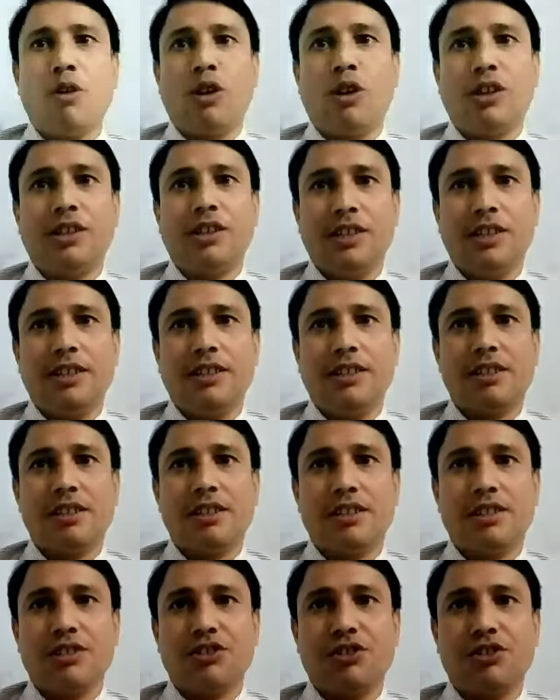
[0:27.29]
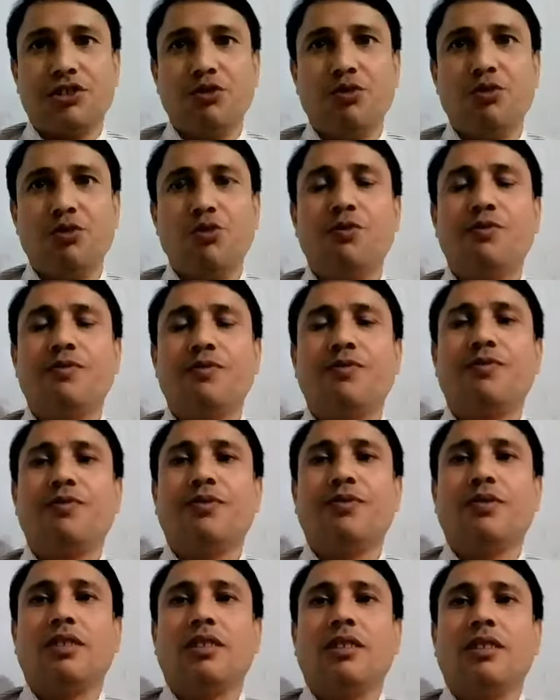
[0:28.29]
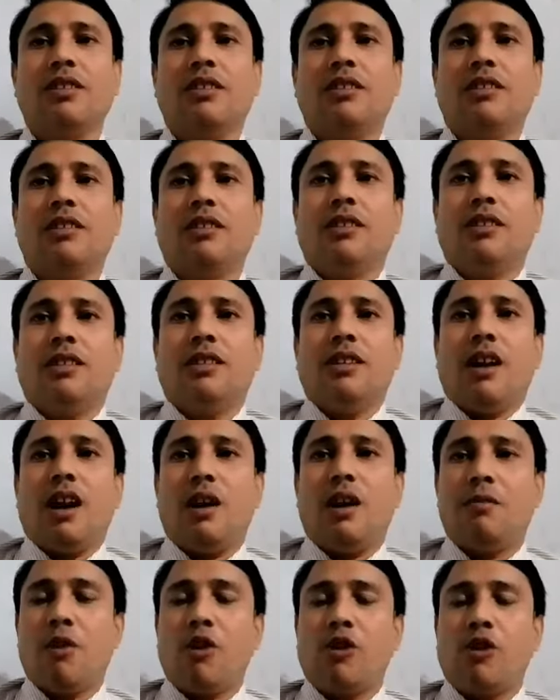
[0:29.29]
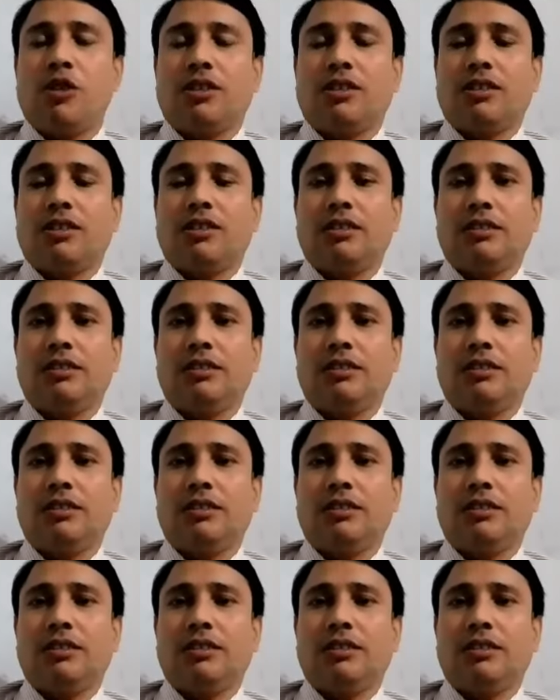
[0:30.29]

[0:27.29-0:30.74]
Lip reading: already discussed you about